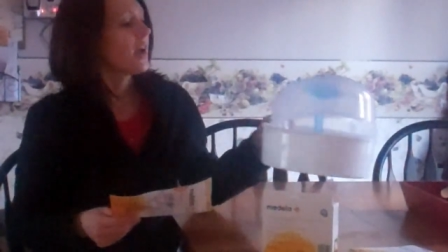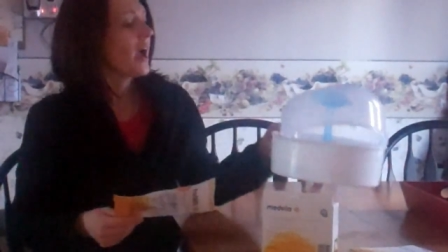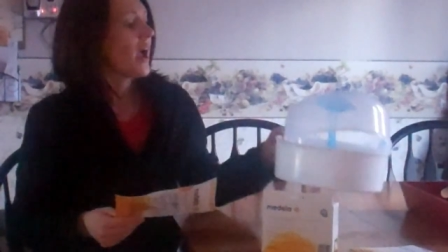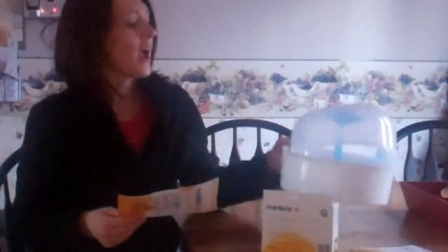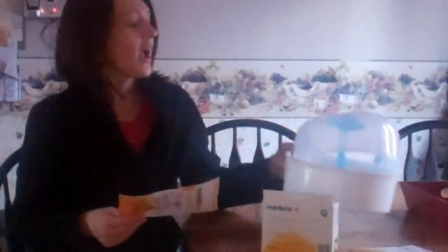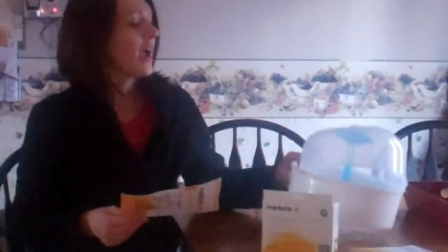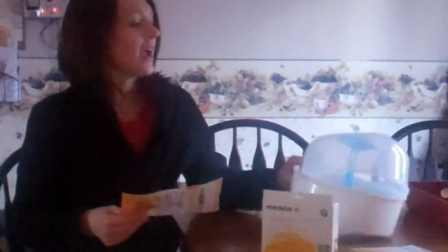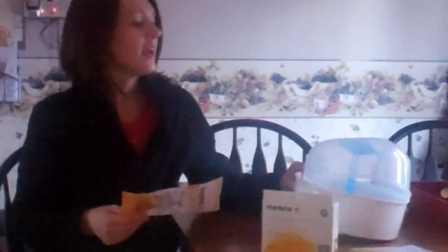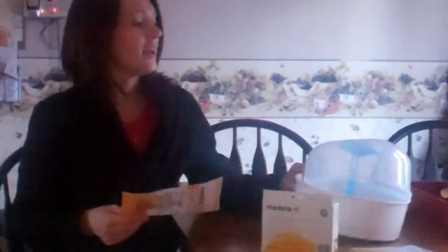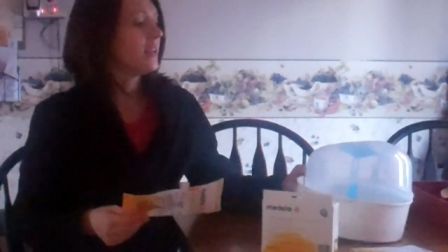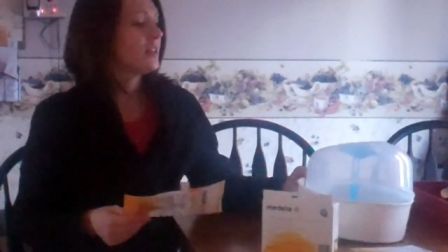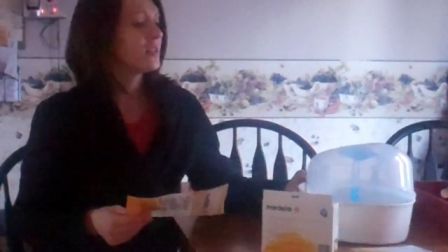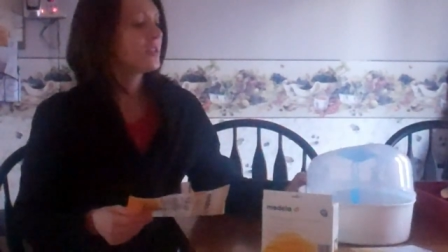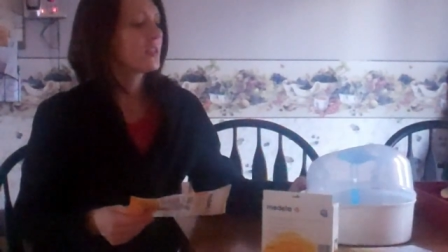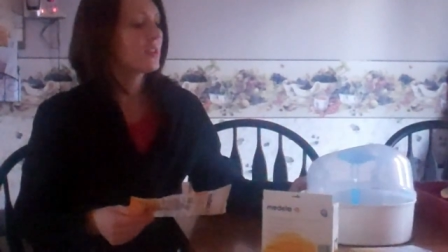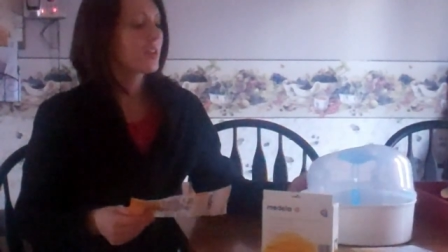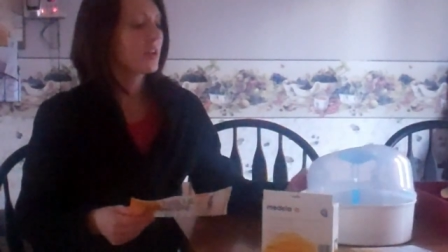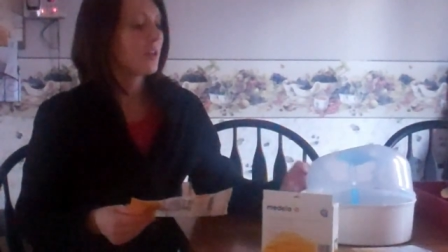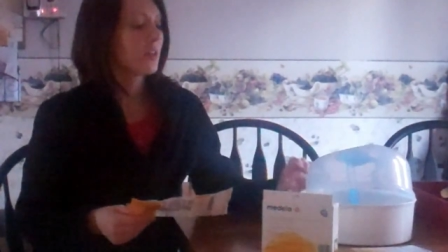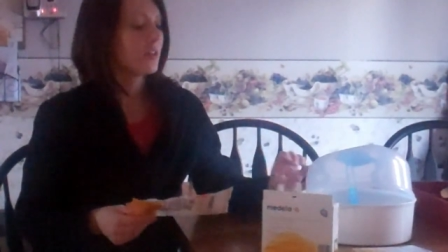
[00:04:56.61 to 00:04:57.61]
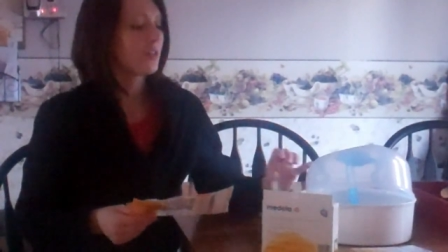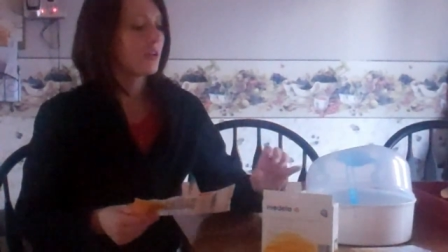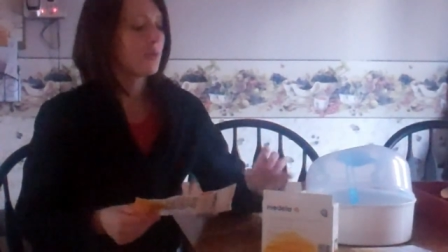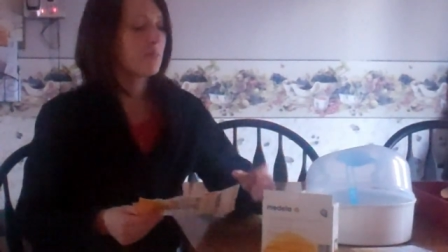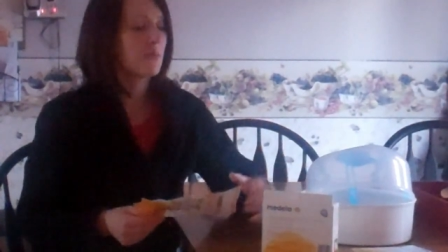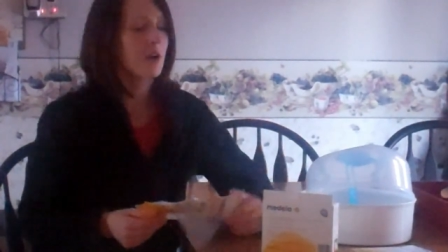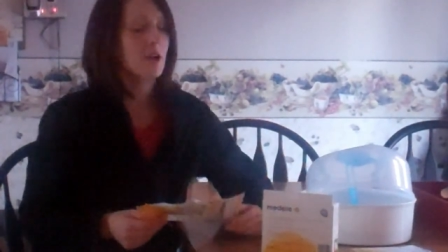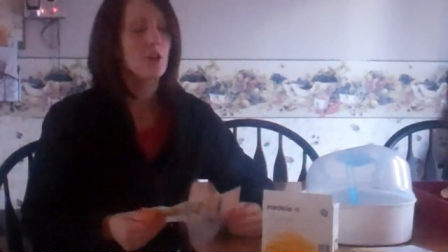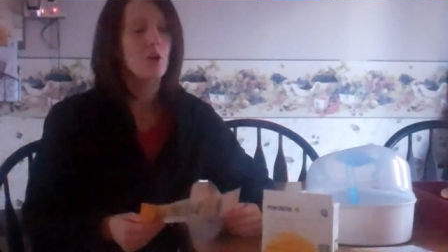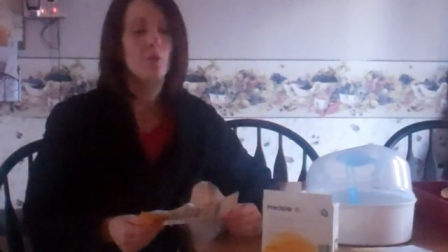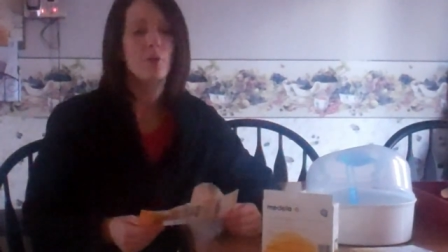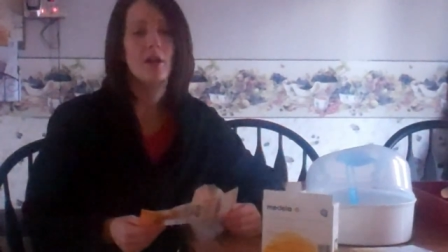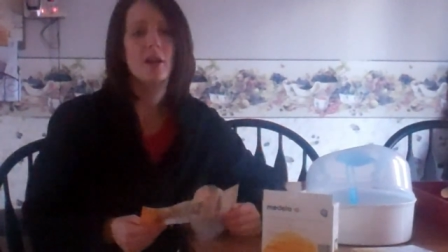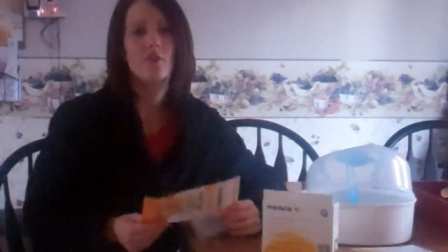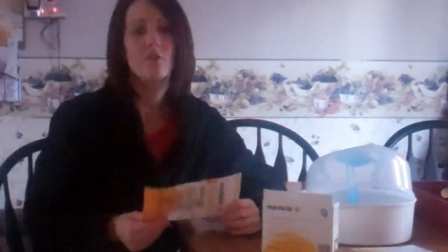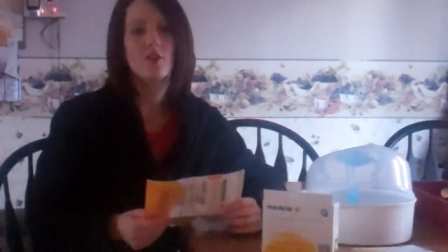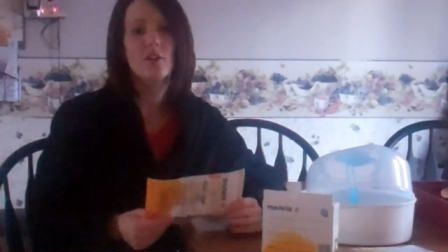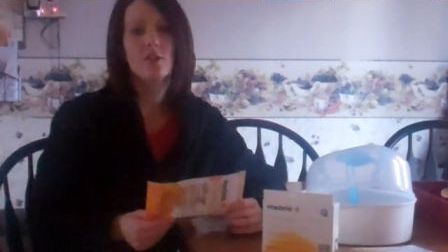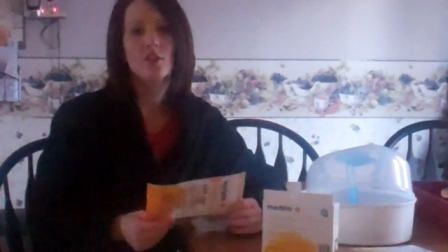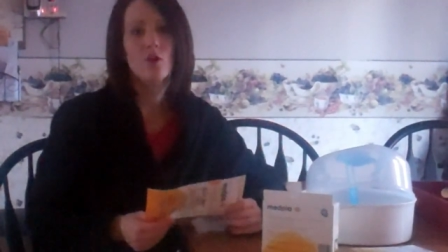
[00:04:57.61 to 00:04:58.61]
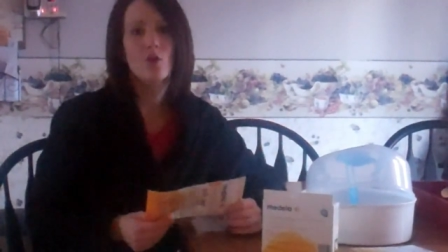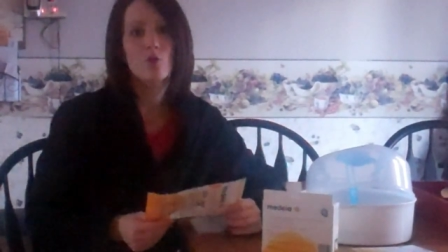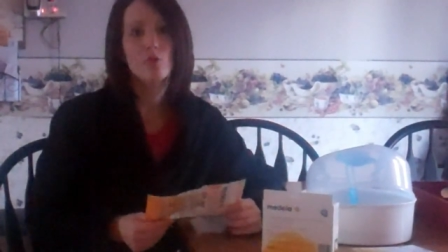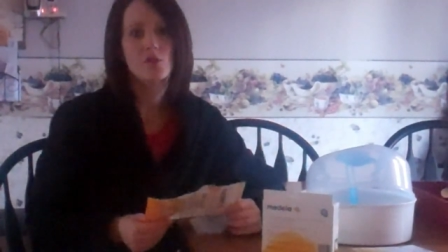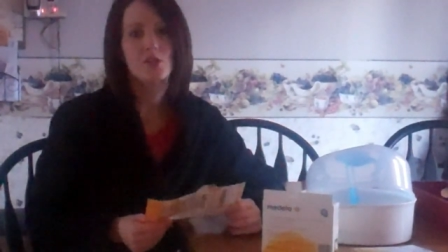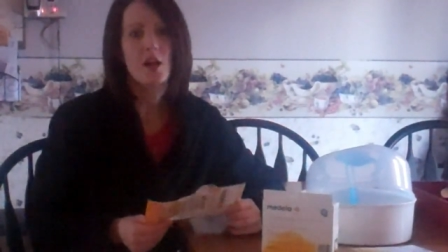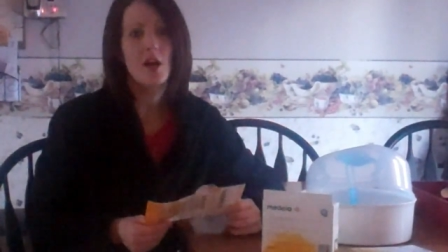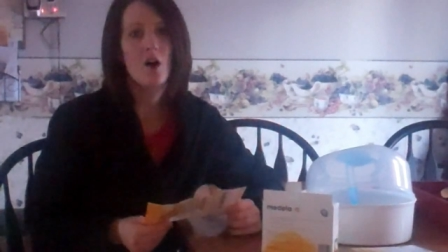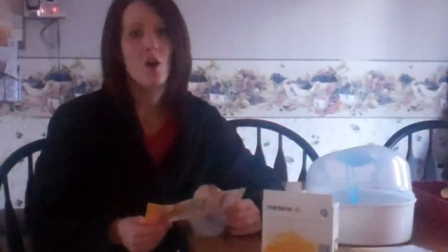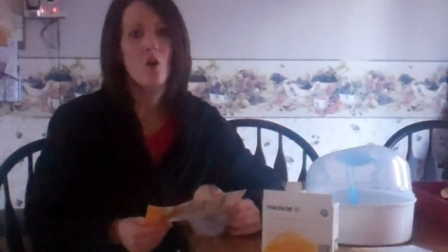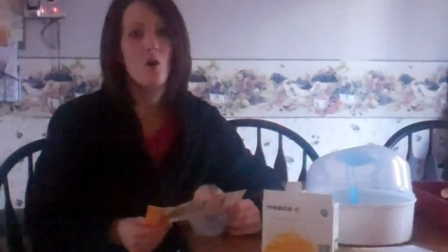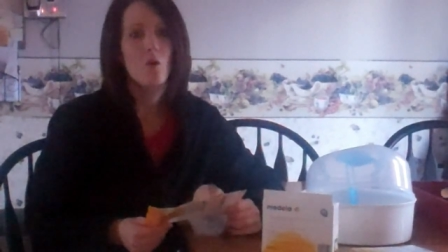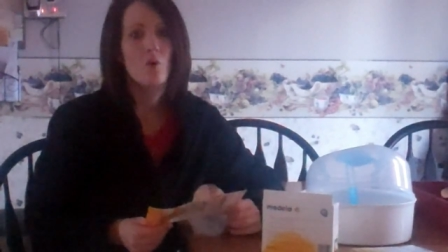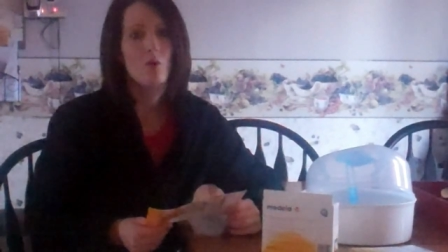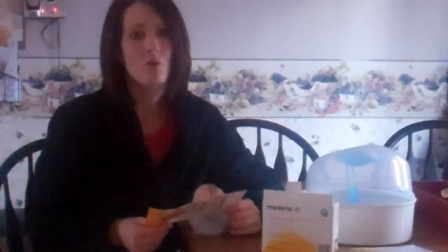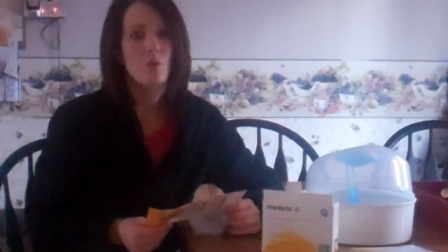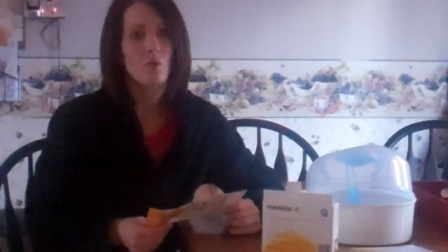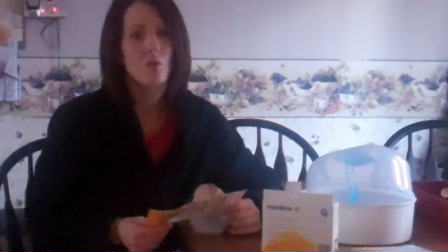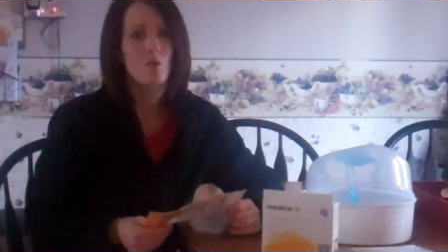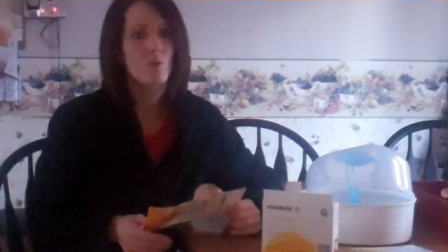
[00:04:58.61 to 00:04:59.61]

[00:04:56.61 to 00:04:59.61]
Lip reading: and the microwave in the hotel